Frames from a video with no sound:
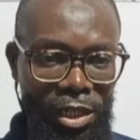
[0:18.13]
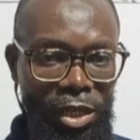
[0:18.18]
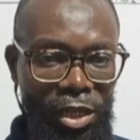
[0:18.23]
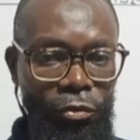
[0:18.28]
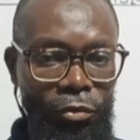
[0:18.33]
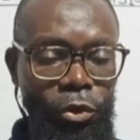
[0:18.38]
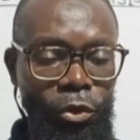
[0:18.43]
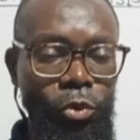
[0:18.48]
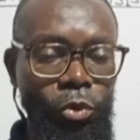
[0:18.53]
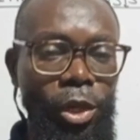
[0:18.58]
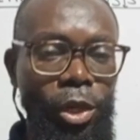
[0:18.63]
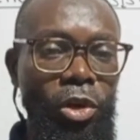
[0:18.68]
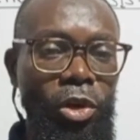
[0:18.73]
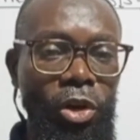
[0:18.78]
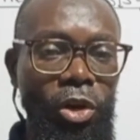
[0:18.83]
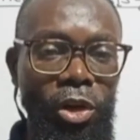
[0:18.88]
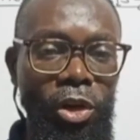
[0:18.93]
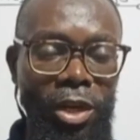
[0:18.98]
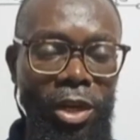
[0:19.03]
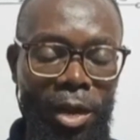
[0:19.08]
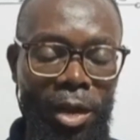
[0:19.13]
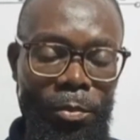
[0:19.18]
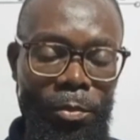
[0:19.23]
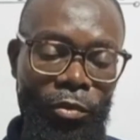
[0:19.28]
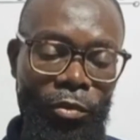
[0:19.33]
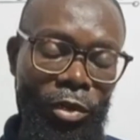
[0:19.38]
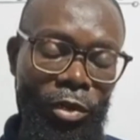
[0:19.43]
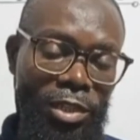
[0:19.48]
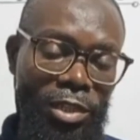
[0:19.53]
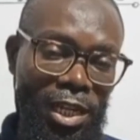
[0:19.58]
if you could recall in our
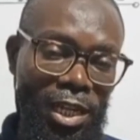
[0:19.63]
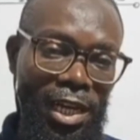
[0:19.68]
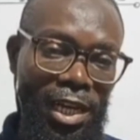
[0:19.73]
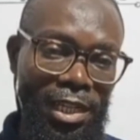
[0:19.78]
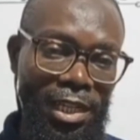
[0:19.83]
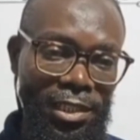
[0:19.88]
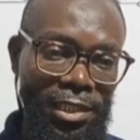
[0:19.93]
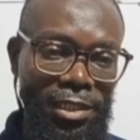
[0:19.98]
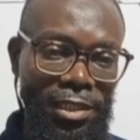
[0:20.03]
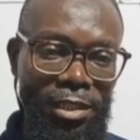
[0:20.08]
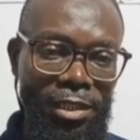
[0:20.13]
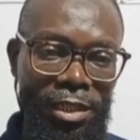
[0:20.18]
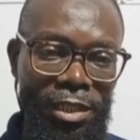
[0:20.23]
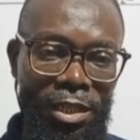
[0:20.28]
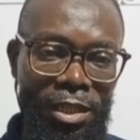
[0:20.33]
previous class,